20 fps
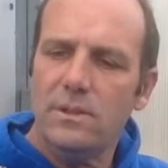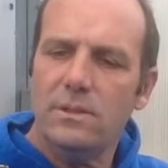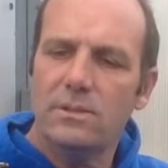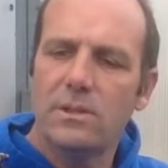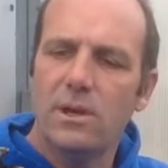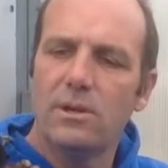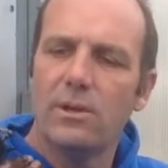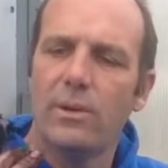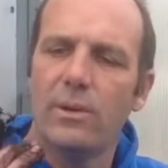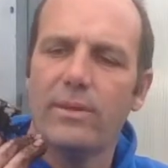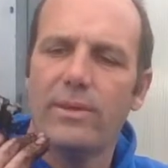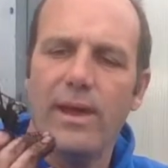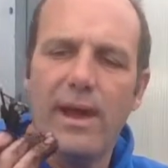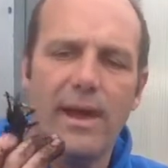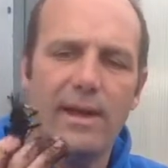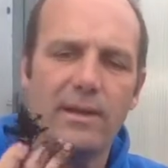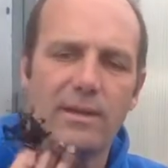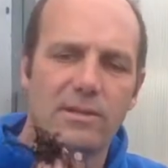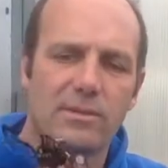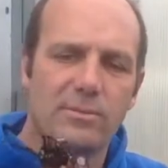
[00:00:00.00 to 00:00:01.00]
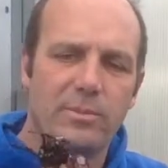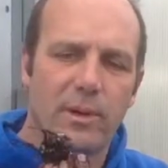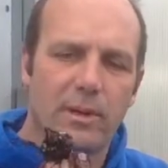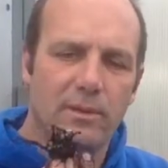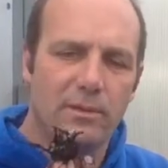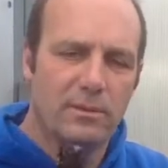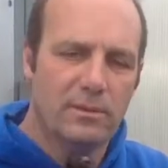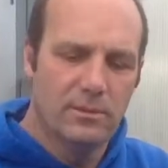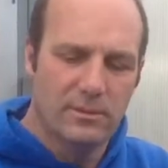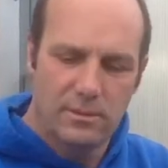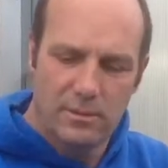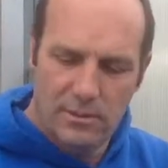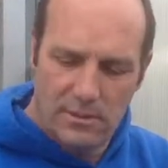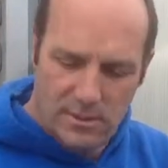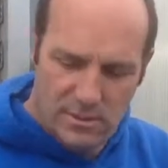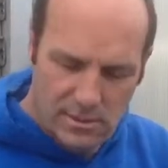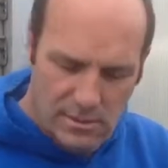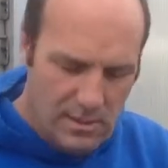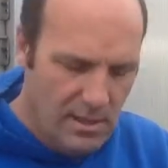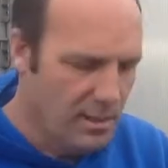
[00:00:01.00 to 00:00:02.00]
Don't know what that is, but
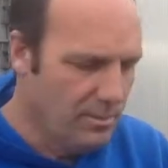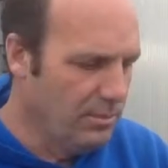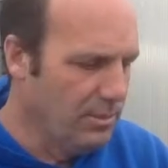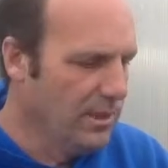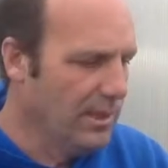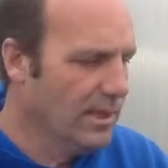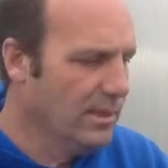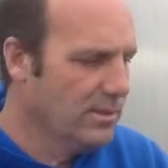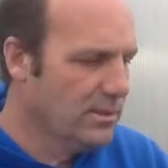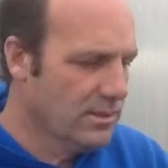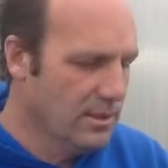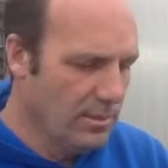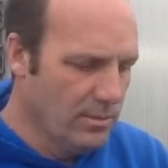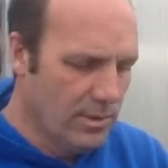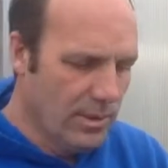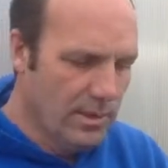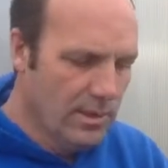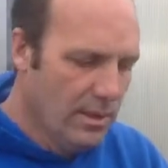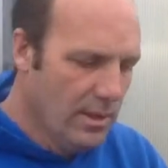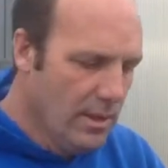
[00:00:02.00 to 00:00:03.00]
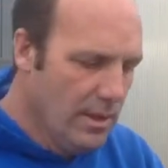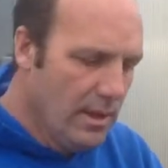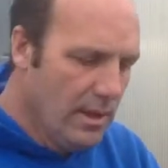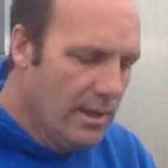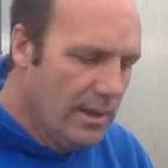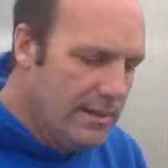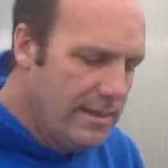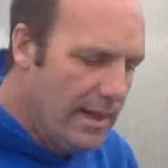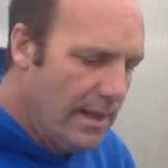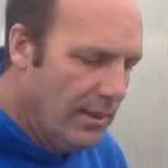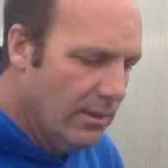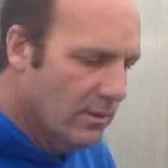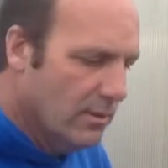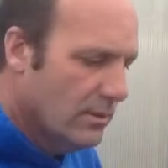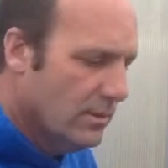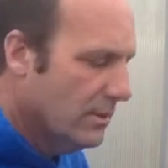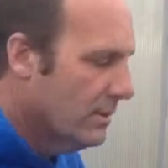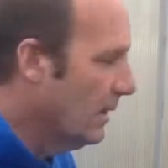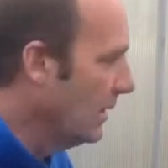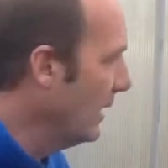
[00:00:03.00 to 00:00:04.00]
I'll plant it somewhere. Now,
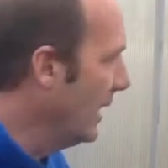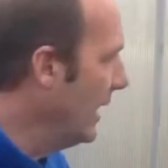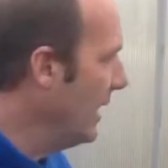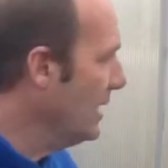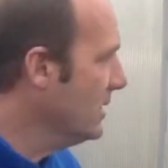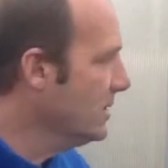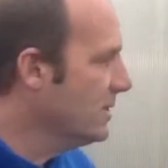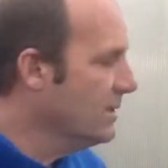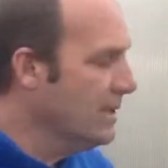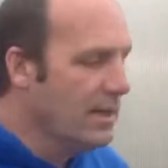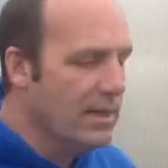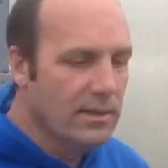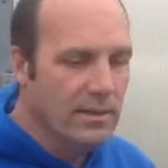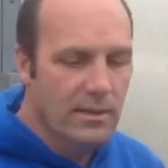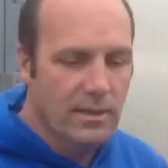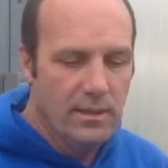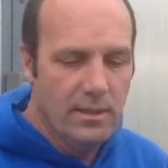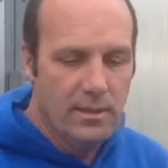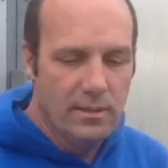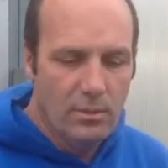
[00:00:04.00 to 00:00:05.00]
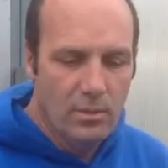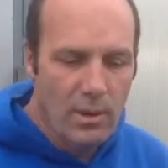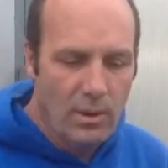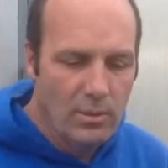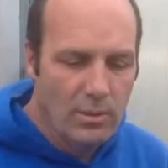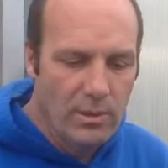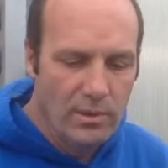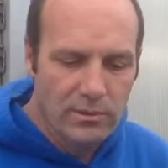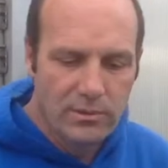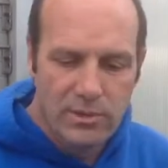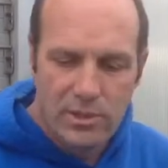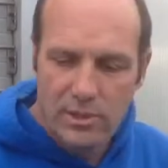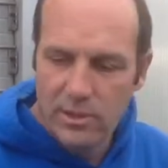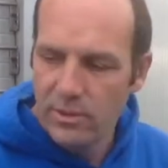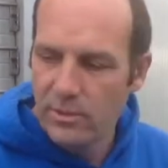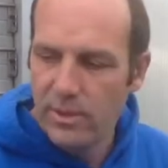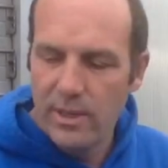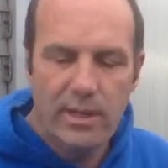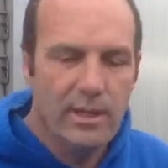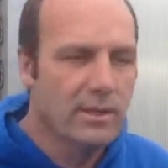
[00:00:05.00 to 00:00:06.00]
the last thing, what we'll
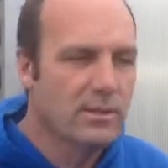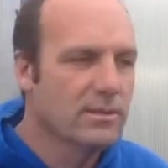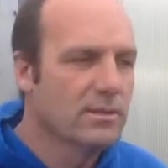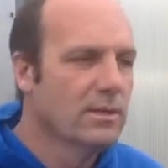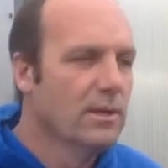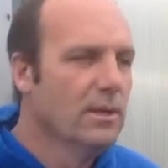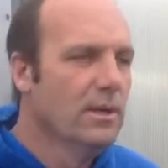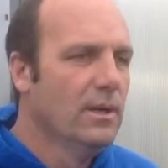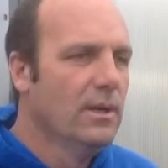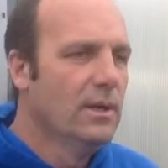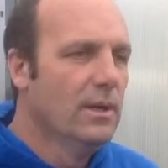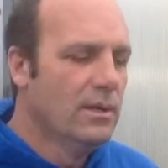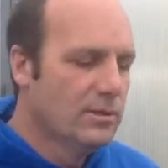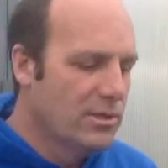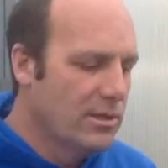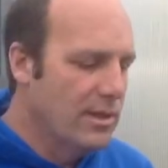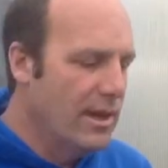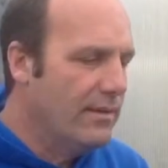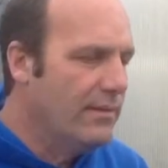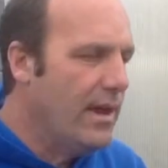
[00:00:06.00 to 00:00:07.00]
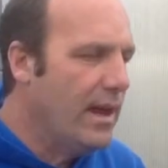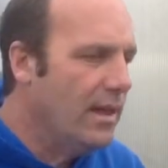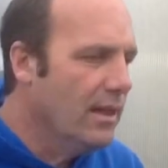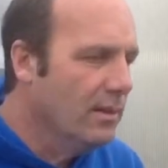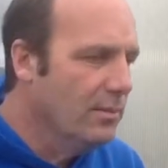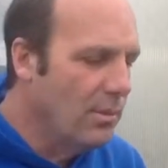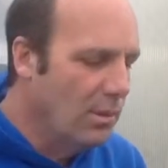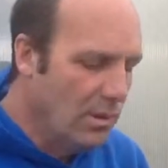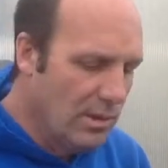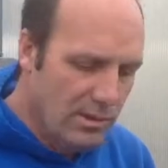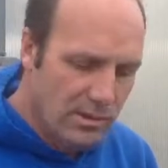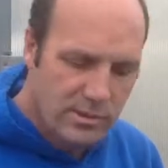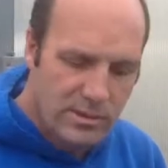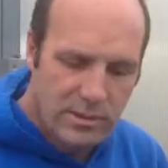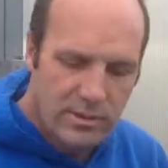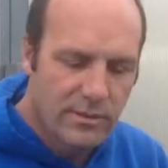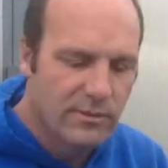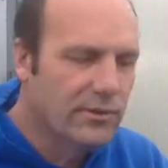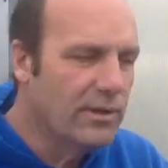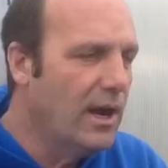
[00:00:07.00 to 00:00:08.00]
do is, so you have hellebores,
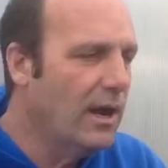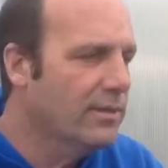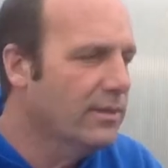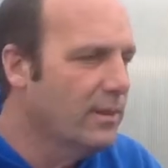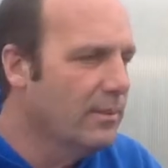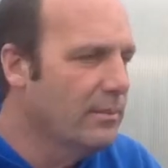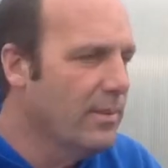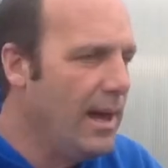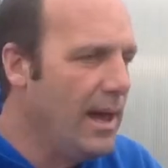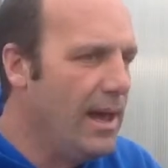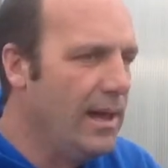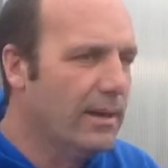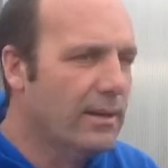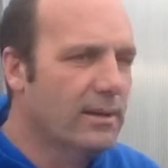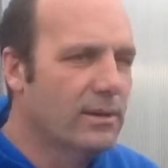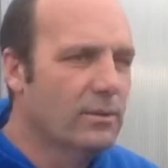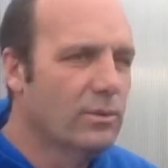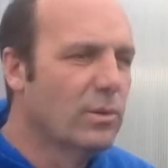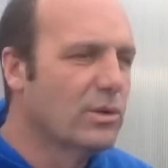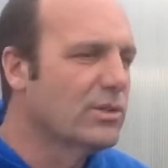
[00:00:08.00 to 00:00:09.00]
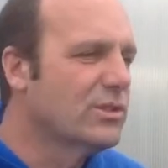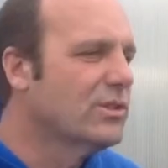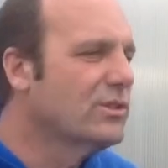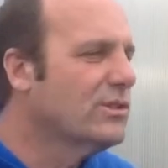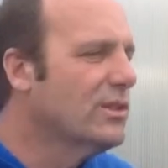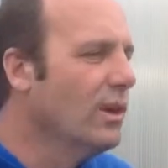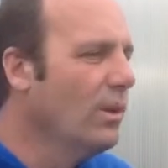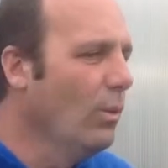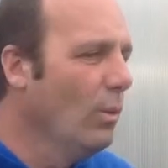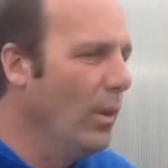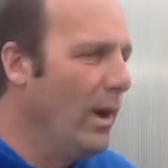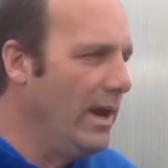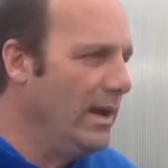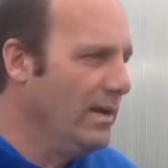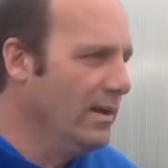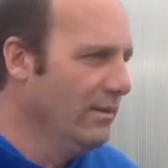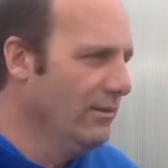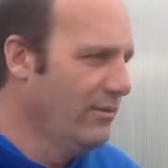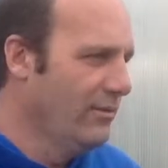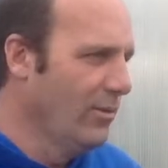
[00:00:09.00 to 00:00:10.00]
you've cut them back. We're still
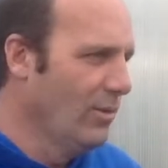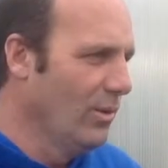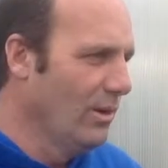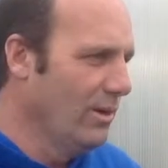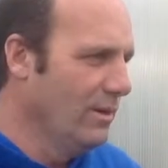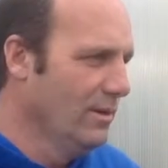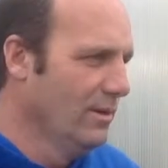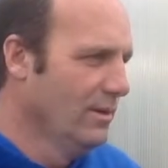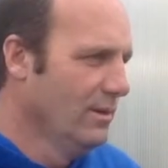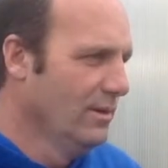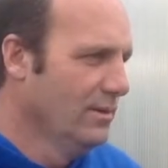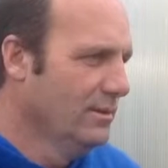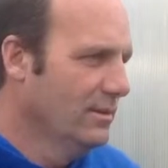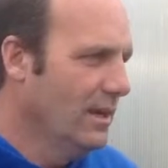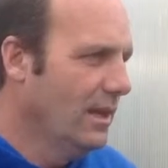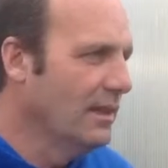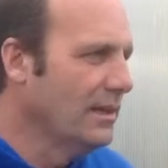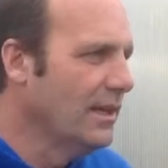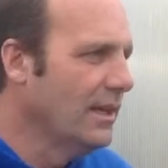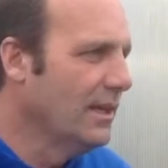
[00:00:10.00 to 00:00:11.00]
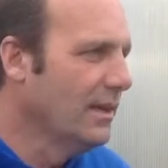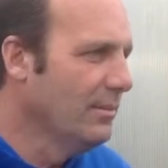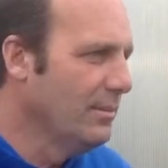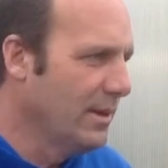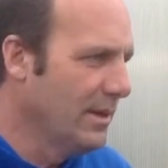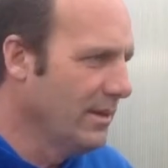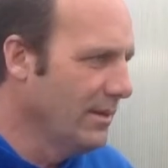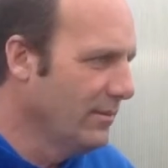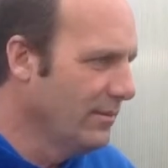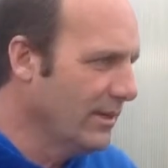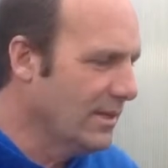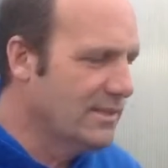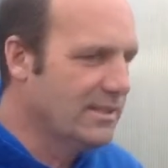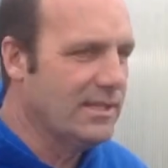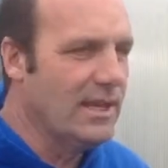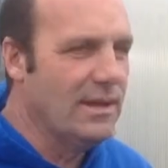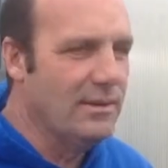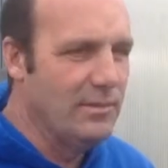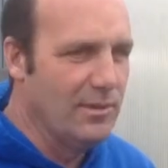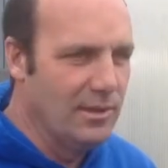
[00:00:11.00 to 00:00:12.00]
waiting for a little bit of
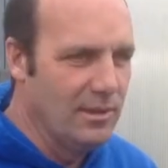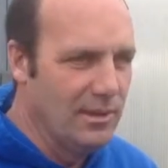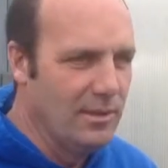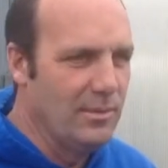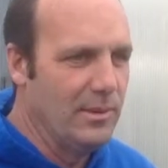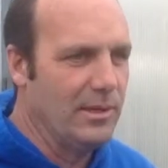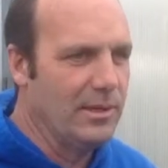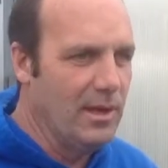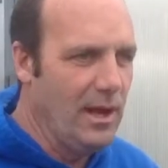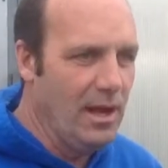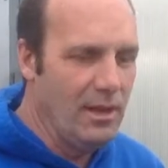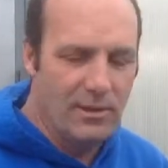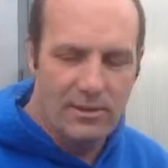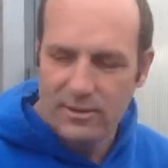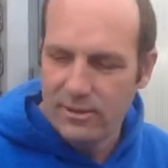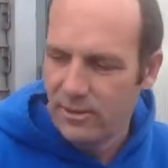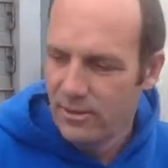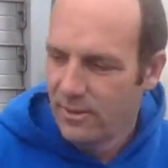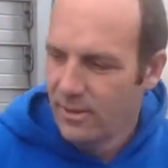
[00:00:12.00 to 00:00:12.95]
excitement, a little bit of color.